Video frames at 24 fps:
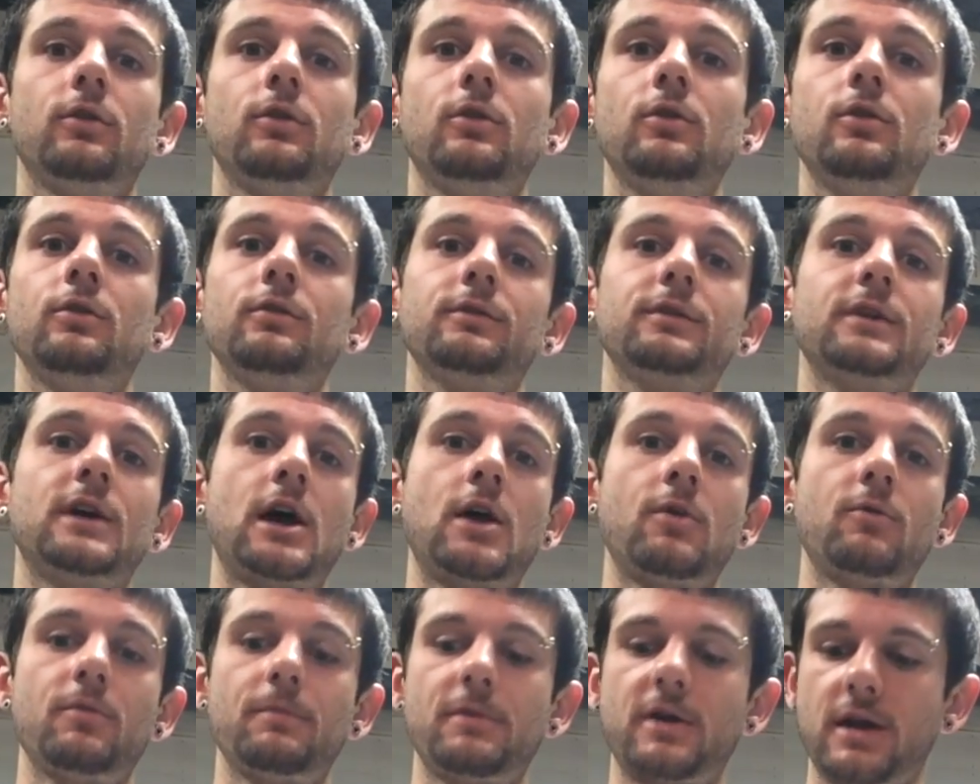long
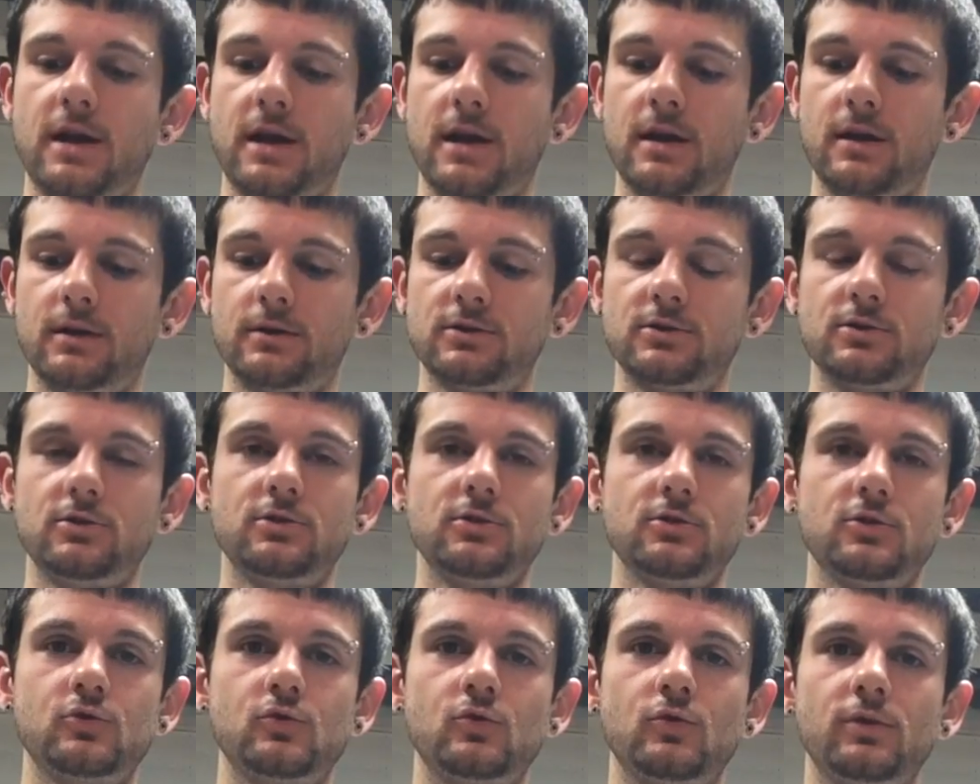time and my hands are
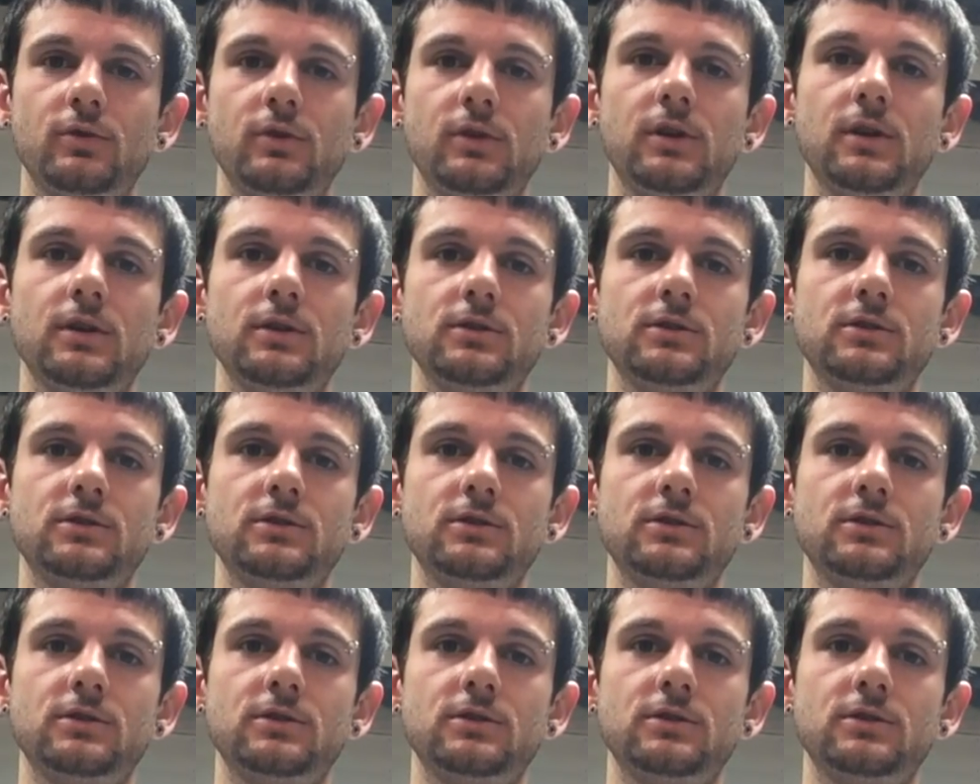just really getting